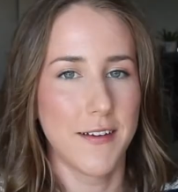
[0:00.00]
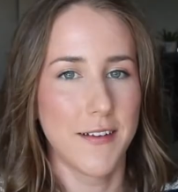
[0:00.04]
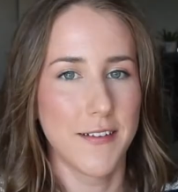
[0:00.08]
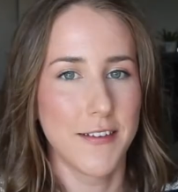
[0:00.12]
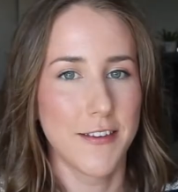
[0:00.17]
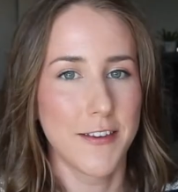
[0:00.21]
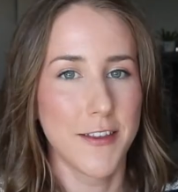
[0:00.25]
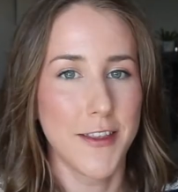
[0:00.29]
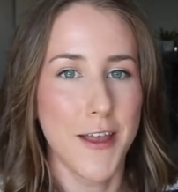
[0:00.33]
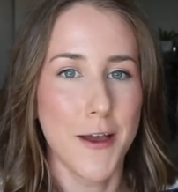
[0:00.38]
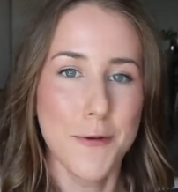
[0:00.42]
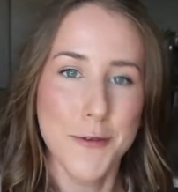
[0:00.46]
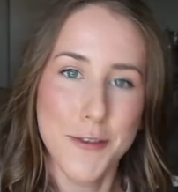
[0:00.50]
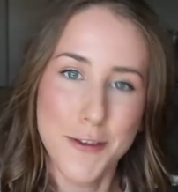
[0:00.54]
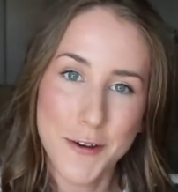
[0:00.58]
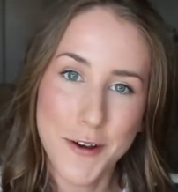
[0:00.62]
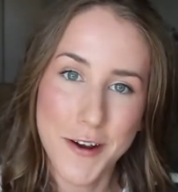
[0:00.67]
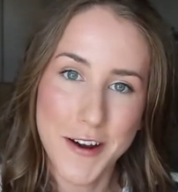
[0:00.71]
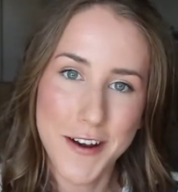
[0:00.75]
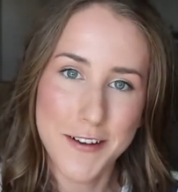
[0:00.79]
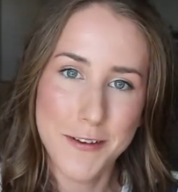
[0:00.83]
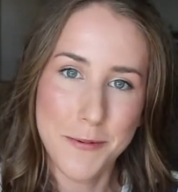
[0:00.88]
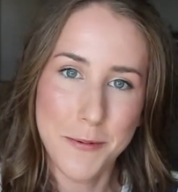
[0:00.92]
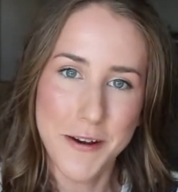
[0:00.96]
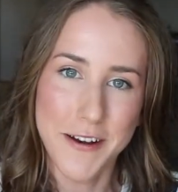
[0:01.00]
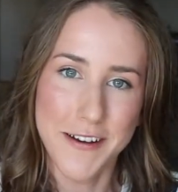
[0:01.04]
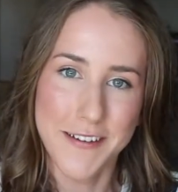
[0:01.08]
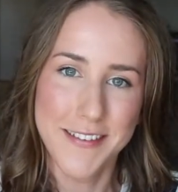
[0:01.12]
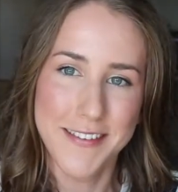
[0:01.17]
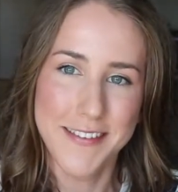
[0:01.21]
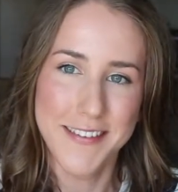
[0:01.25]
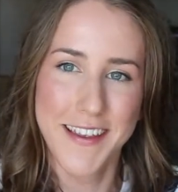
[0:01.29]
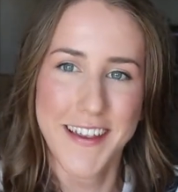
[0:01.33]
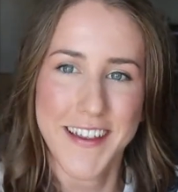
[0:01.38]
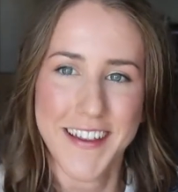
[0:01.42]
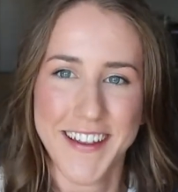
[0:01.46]
So that was a great
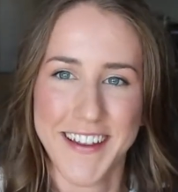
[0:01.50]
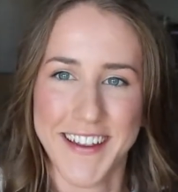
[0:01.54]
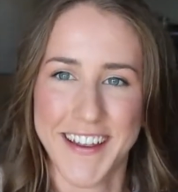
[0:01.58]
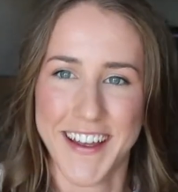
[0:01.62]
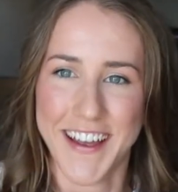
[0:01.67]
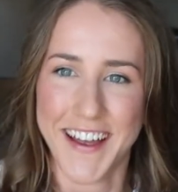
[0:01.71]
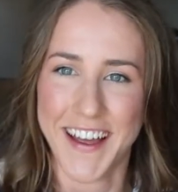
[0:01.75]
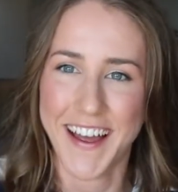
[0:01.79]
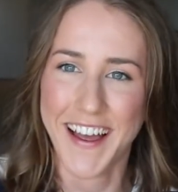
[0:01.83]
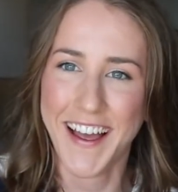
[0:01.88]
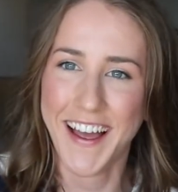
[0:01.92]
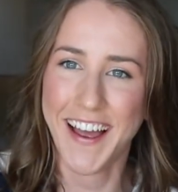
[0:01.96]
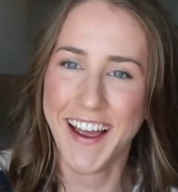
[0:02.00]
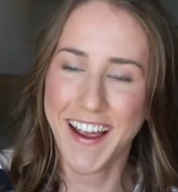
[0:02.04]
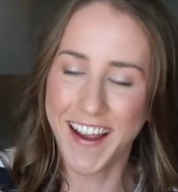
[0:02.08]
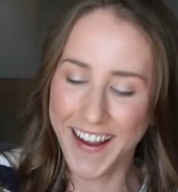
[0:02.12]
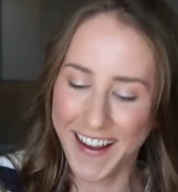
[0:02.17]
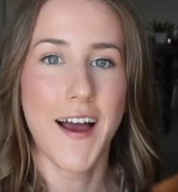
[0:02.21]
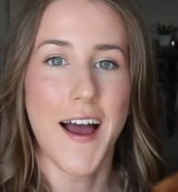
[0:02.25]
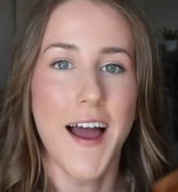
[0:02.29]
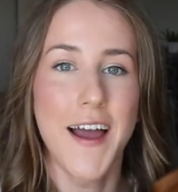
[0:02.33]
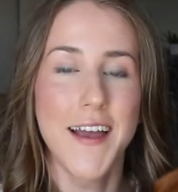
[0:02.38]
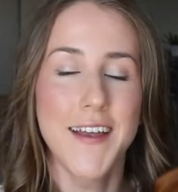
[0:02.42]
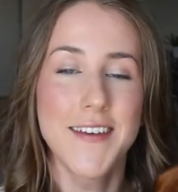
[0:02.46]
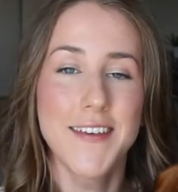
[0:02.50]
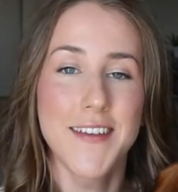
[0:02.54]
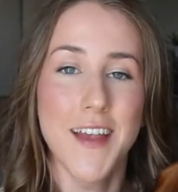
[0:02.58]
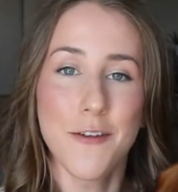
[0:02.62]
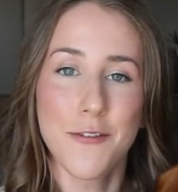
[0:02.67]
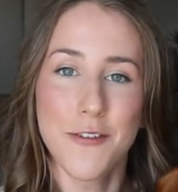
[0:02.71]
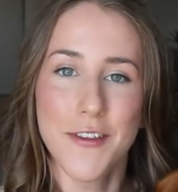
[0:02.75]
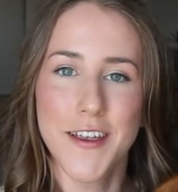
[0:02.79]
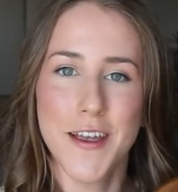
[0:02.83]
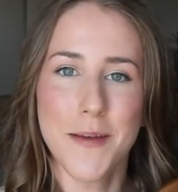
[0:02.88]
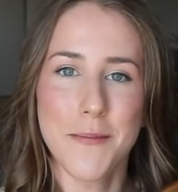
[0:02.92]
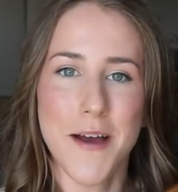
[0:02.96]
experience. I can
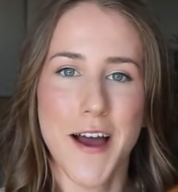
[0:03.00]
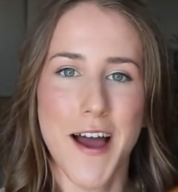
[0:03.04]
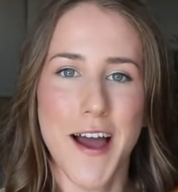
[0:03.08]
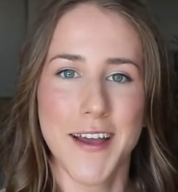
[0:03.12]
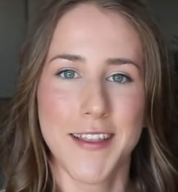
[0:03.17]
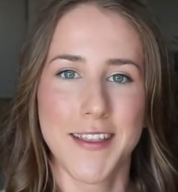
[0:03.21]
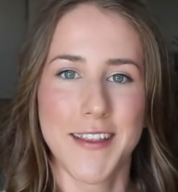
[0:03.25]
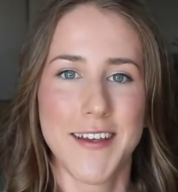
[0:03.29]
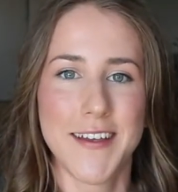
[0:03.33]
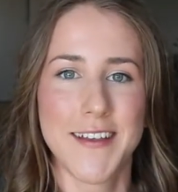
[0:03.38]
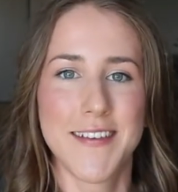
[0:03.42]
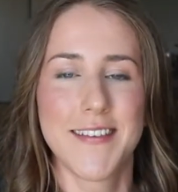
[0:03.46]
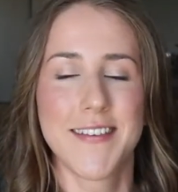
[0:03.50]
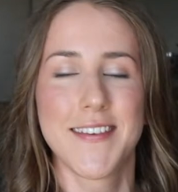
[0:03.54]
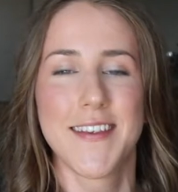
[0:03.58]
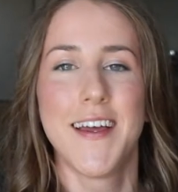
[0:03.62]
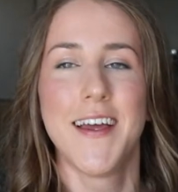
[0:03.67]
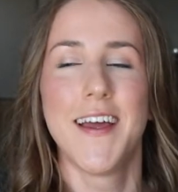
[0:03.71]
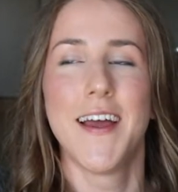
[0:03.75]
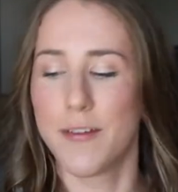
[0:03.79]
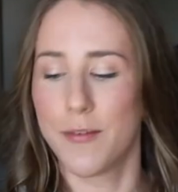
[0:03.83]
definitely get behind this.